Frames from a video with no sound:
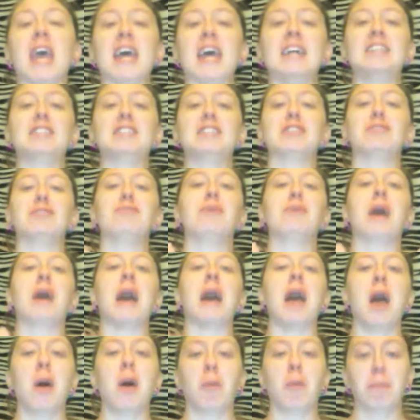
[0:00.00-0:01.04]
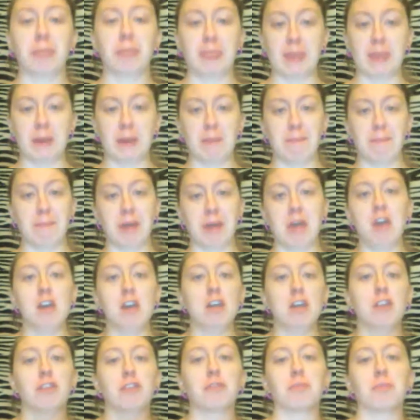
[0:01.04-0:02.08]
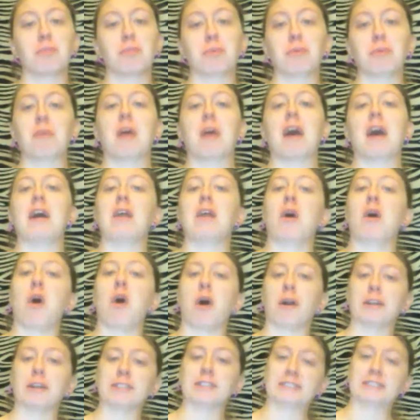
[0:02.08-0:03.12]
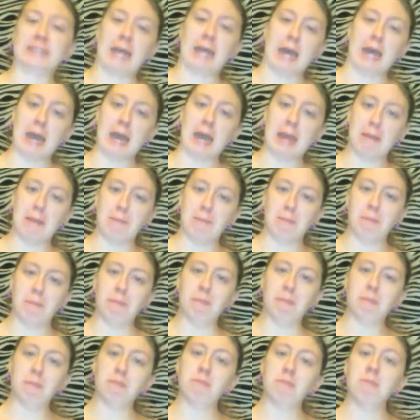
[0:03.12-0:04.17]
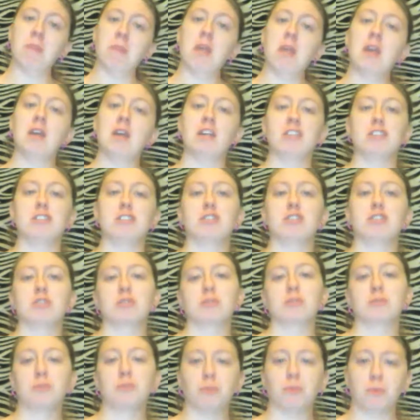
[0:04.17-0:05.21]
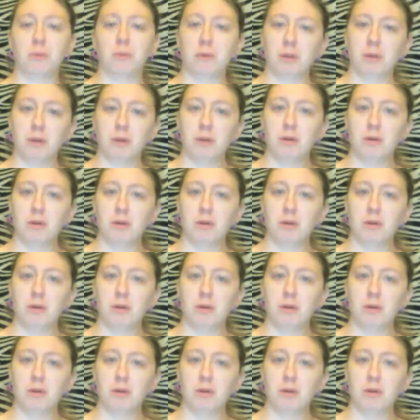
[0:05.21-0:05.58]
And to help them through that hard time in school.